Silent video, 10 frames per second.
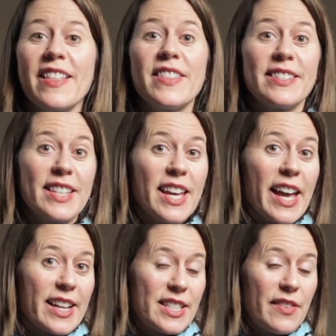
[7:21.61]
The singing
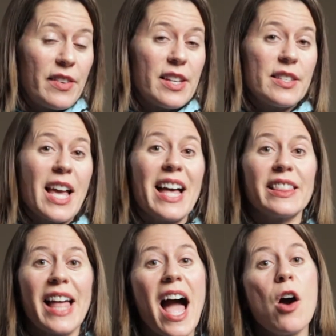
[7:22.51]
activities
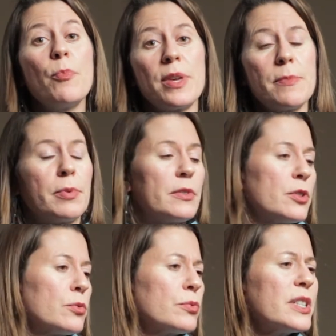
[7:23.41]
allow people
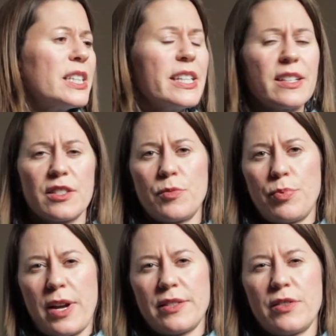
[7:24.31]
to really
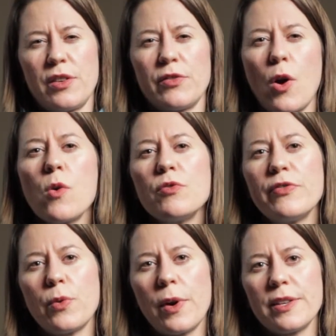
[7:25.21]
express their own
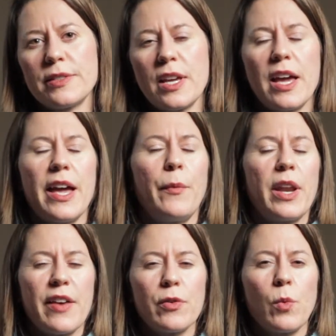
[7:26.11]
voice in
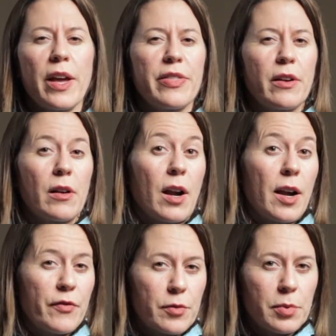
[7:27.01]
whatever way they are
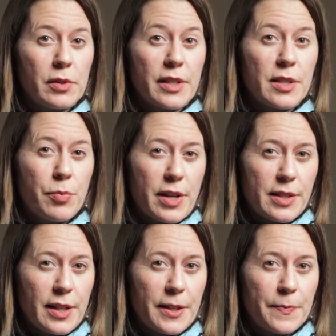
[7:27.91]
comfortable
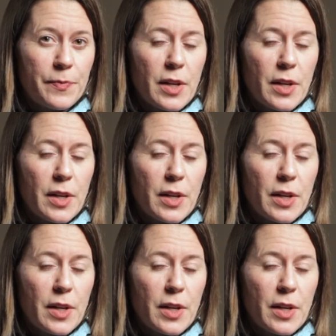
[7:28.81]
expressing it.